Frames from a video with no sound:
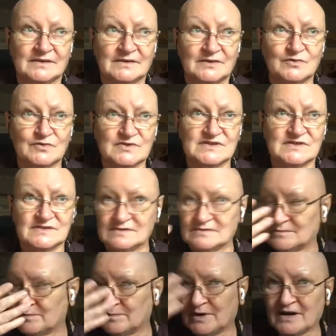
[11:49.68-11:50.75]
use
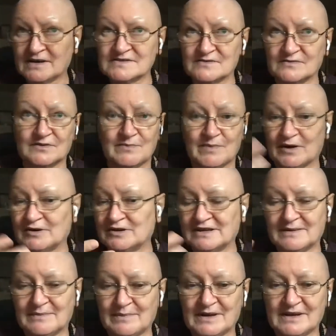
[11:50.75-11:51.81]
parts of the
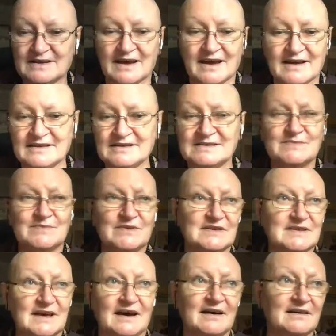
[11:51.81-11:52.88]
body, be it eyes, be
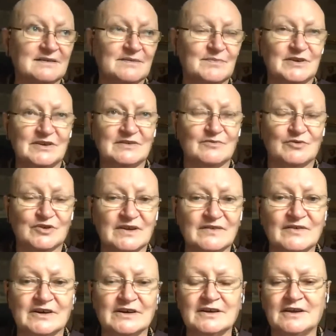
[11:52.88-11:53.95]
it heart, be it
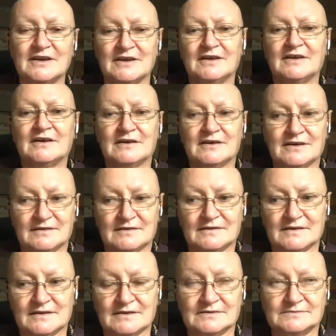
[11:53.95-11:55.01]
whatever, and
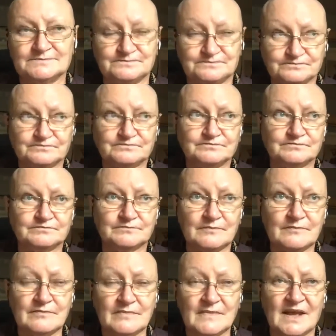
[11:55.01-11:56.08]

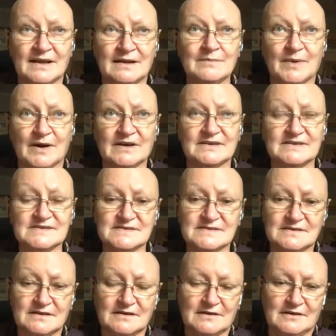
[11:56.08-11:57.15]
help others
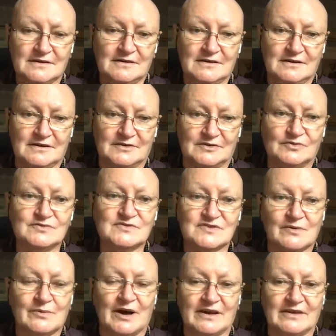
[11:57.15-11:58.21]
to
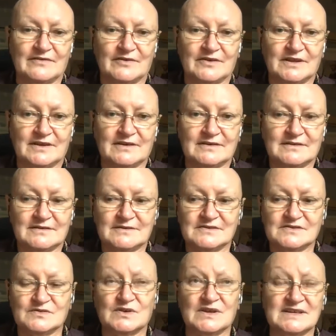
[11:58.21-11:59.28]
survive at that.
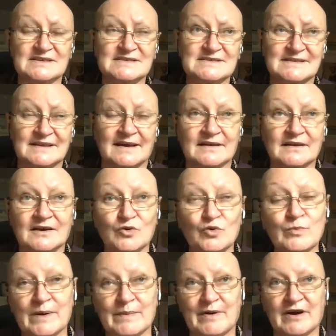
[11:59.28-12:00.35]
So that is
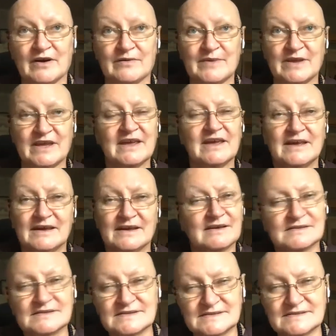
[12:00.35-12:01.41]
Dāna-upapārami.
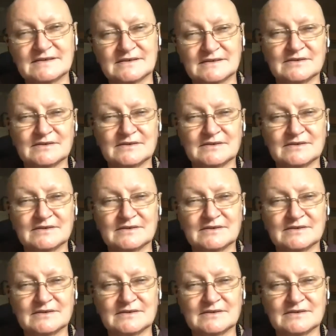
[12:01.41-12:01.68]
It's